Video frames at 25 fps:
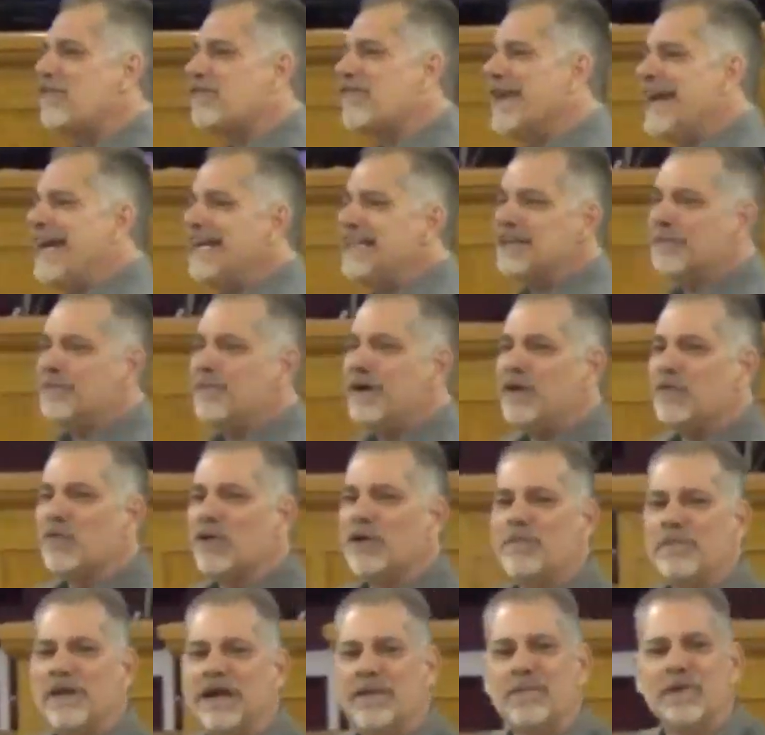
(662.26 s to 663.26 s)
thing to be
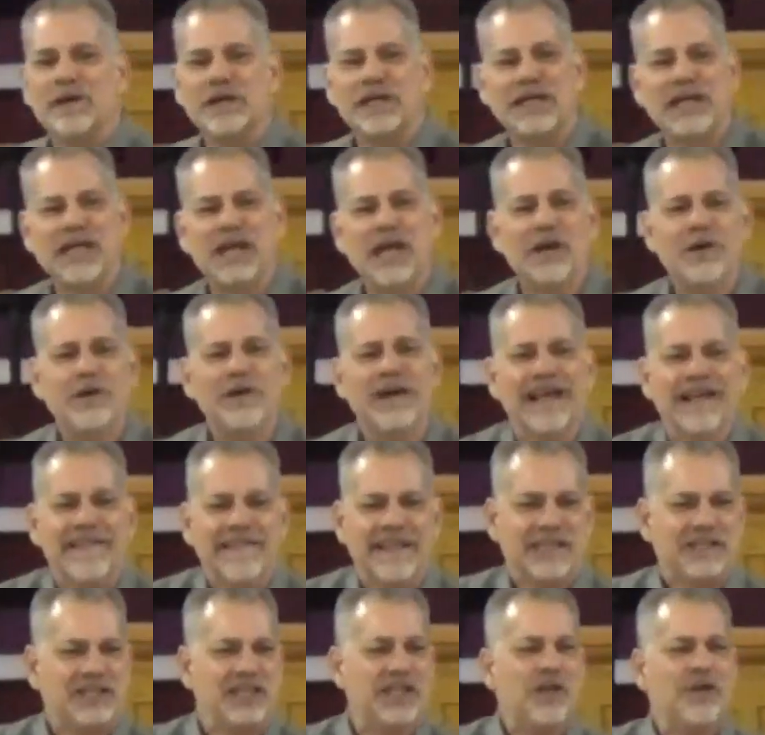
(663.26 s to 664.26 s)
remembered to you
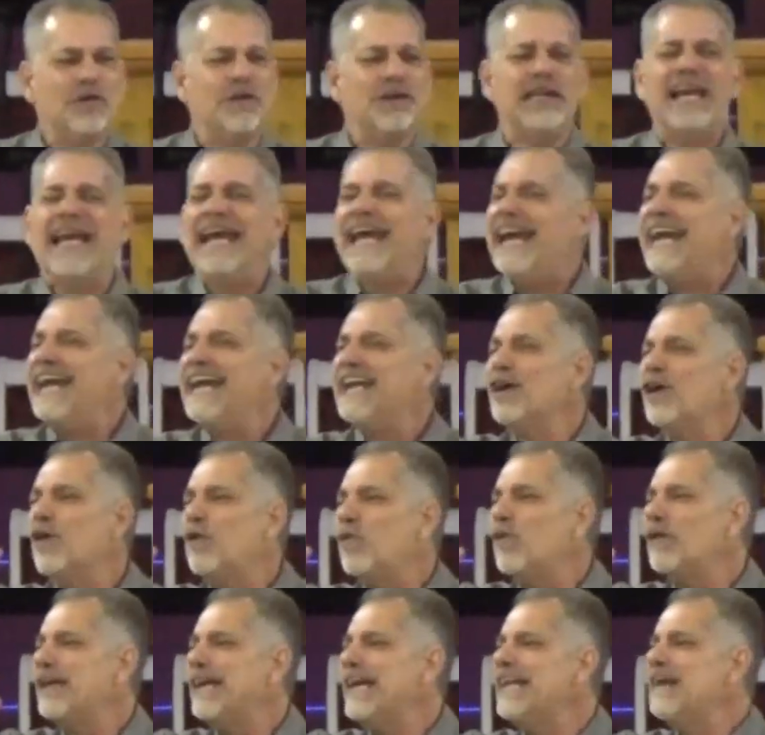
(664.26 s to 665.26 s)
that you, He
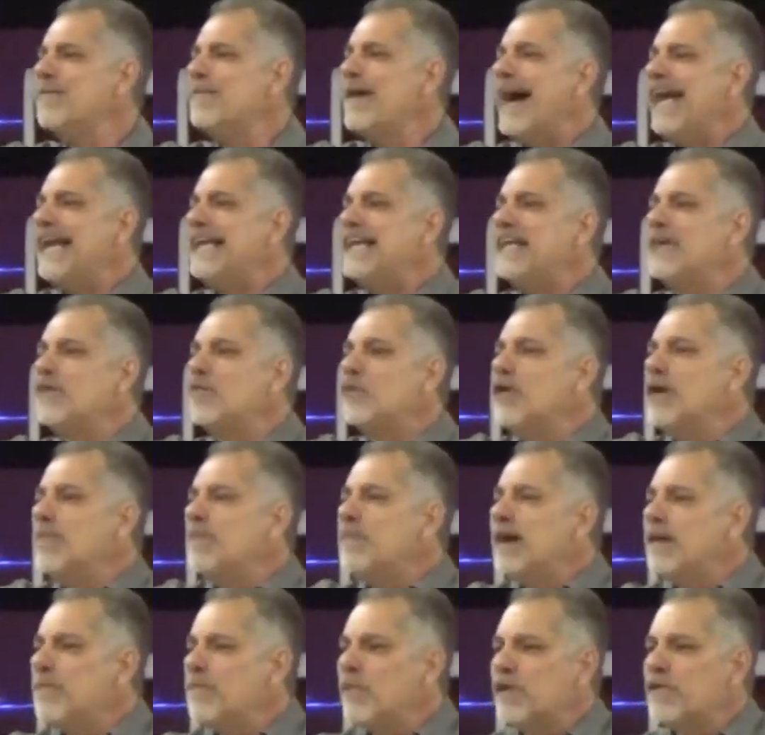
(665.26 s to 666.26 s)
don't want anybody to
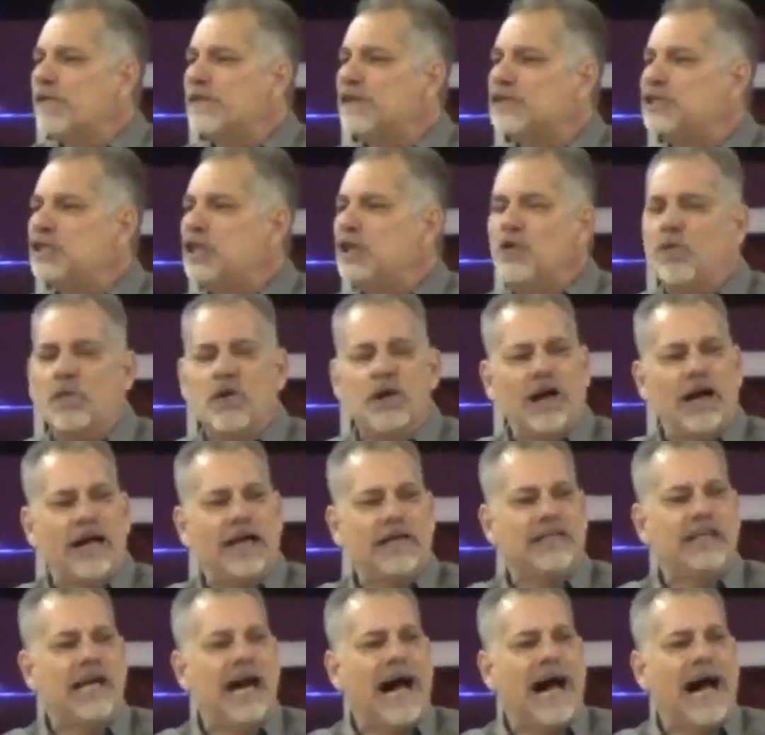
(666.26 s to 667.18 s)
remember that you were a